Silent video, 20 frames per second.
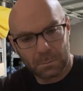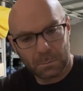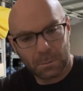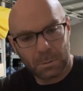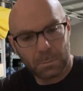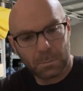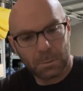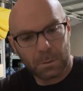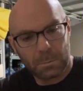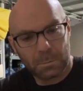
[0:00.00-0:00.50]
that.
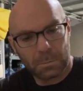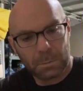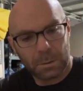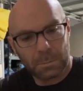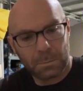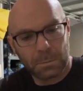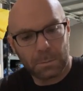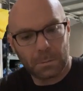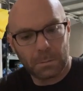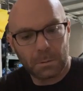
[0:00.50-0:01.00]

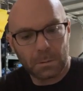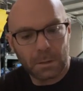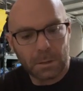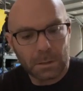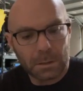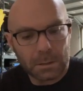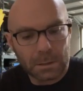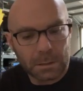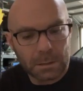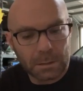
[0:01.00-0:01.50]

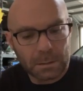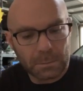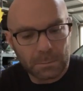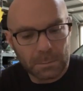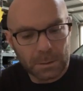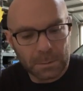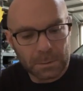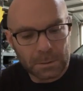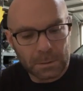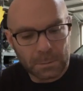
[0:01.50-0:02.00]
Uh,
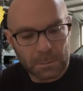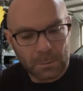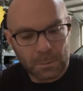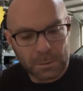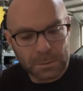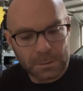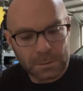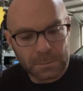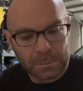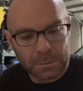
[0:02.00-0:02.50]
maybe a little more
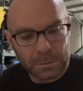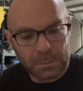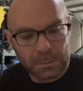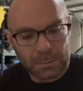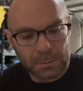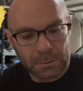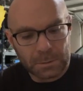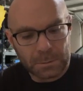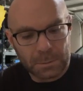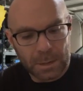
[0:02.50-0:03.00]
since I'm doing
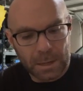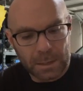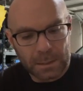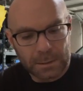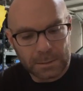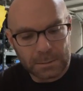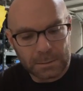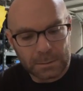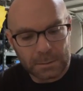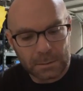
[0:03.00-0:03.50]
three
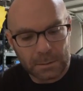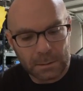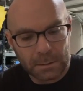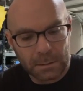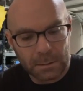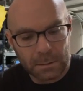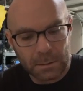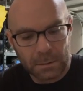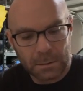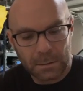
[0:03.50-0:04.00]
bodies.
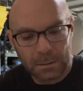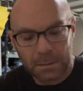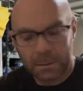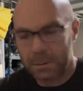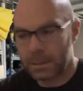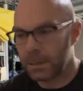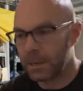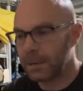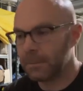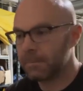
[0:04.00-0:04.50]

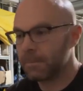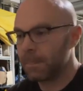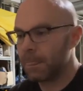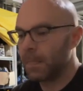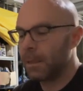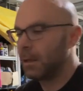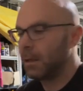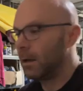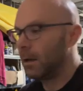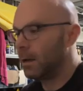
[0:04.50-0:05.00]
Okay.
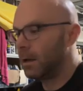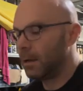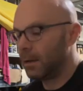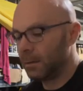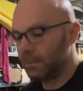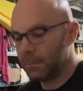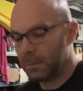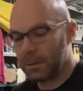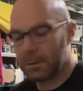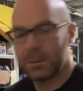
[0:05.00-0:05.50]

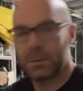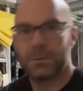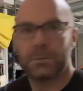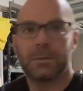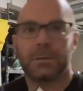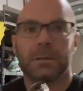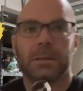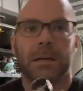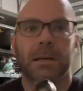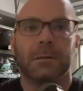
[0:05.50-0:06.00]
Um, I just
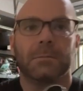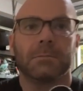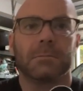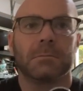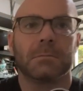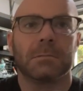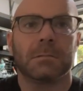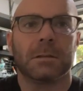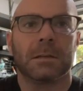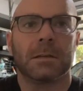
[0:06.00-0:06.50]
filled up,
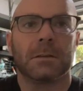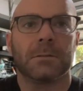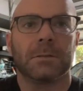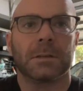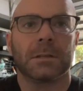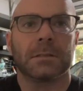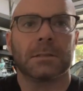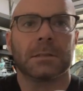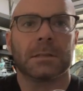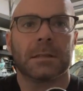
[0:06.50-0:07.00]
I don't know if
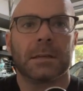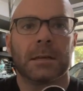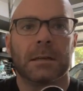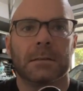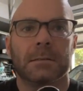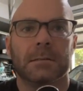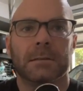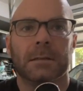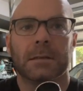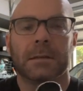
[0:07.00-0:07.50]
you can see that,
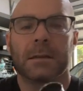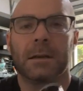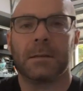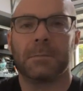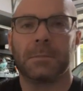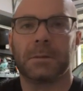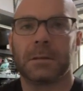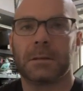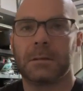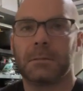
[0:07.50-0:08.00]
the
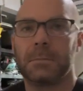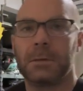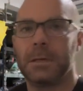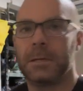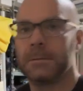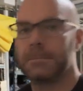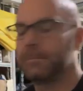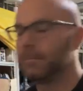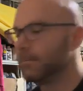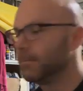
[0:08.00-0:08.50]
cup a little
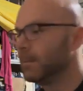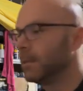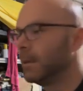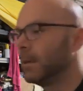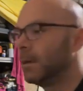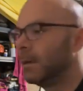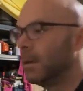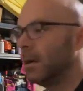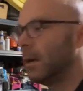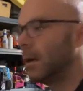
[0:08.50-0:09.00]
bit.
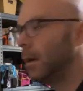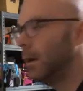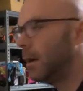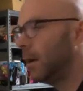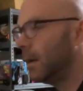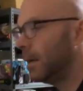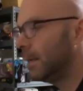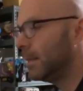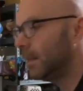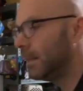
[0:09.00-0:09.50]

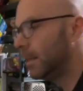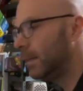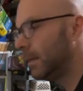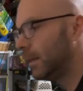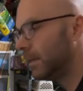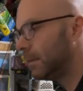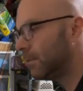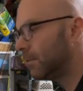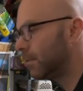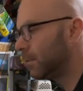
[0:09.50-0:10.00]
Uh, and
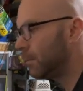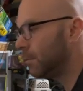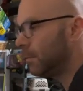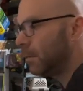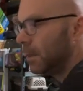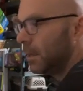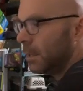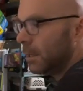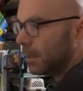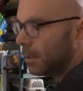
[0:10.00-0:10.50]
then from
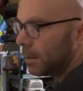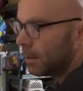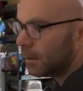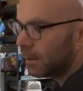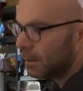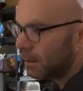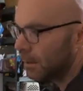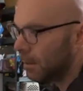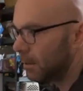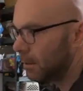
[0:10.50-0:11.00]

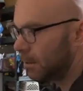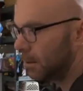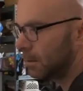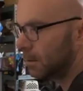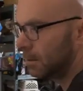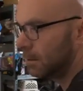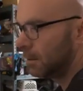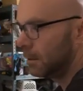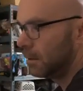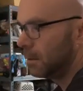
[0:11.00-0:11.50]
there,
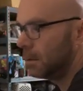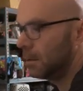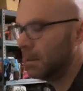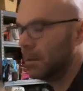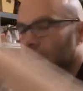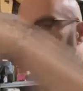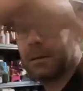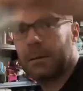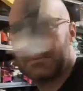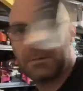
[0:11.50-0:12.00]

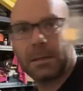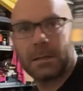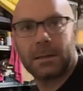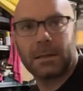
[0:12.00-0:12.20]
I'm gonna